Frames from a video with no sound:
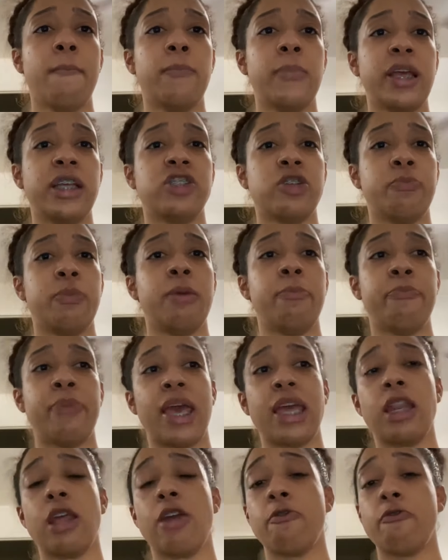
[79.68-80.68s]
it should be
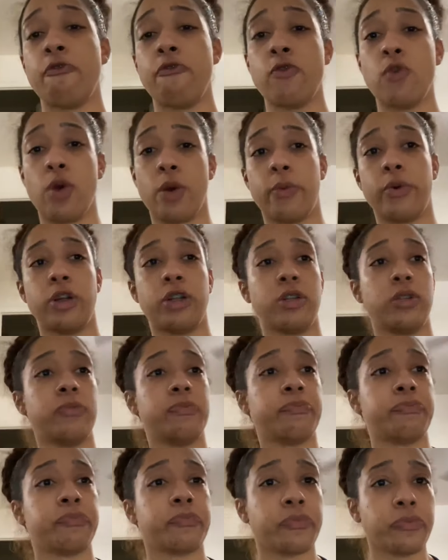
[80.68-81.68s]
bent and forward
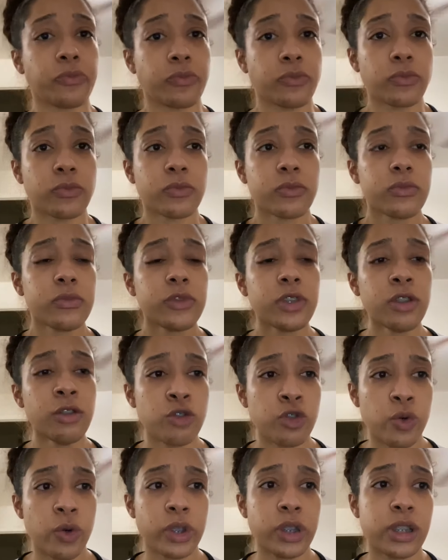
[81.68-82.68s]

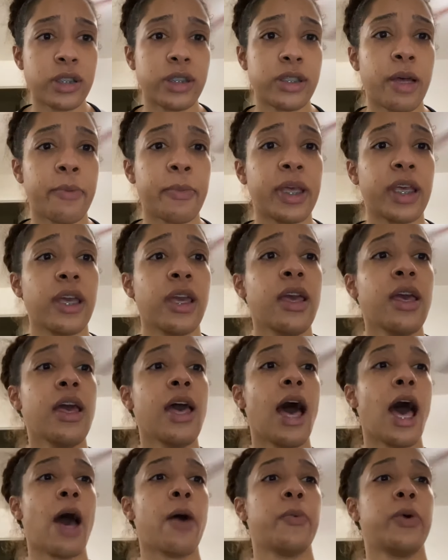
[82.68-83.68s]
toward the stomach.
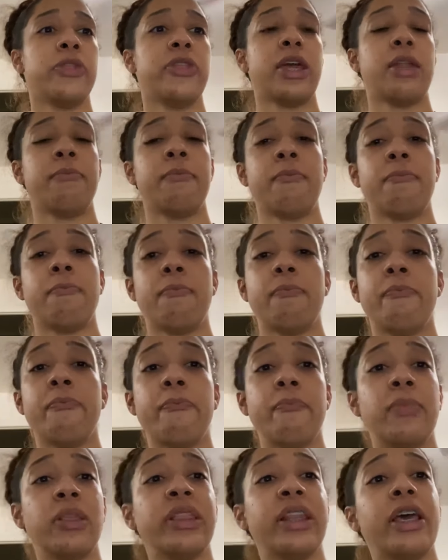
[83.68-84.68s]
I would then
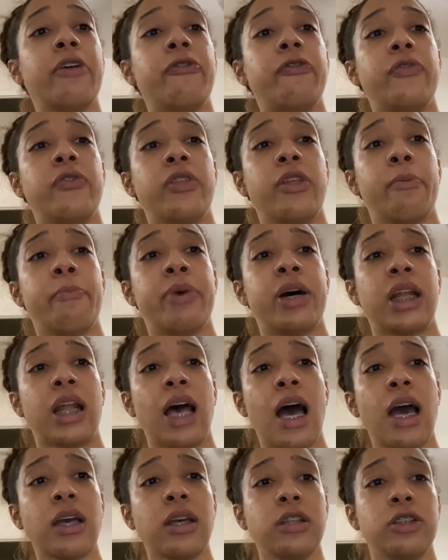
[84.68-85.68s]
lift the
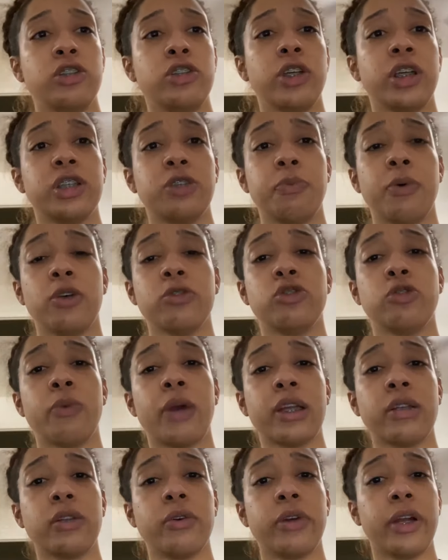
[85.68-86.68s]
buttock to expose the
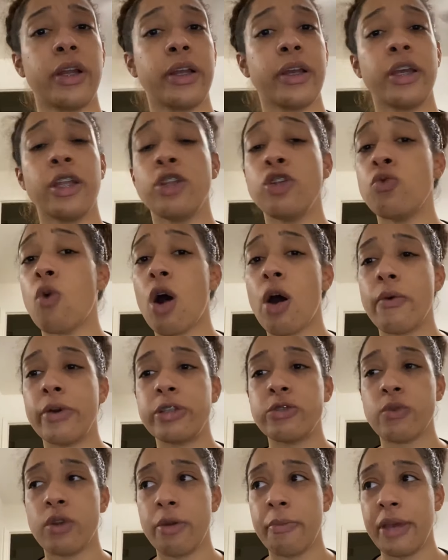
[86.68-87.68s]
rectal area, and you
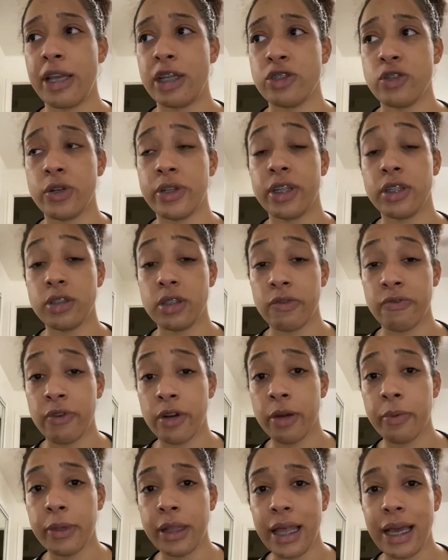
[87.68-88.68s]
always want to make sure that you're
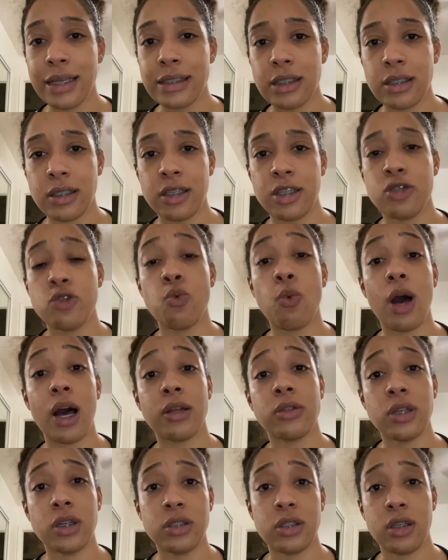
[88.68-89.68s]
verbalizing this while
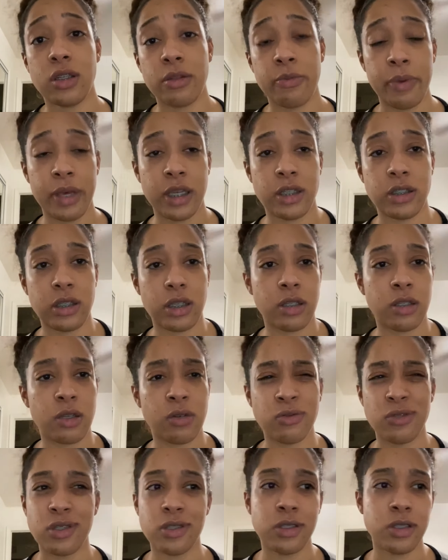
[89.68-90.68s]
touching the patient.
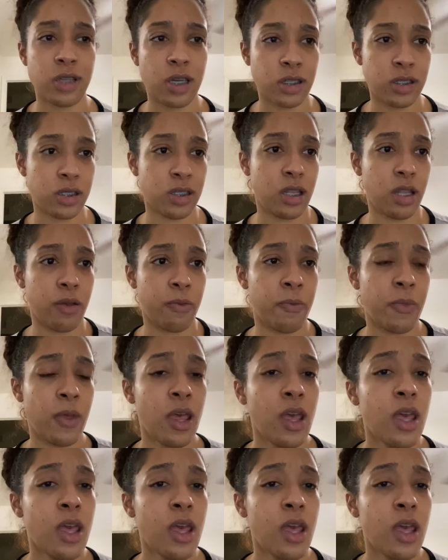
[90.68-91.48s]
Don't just touch them.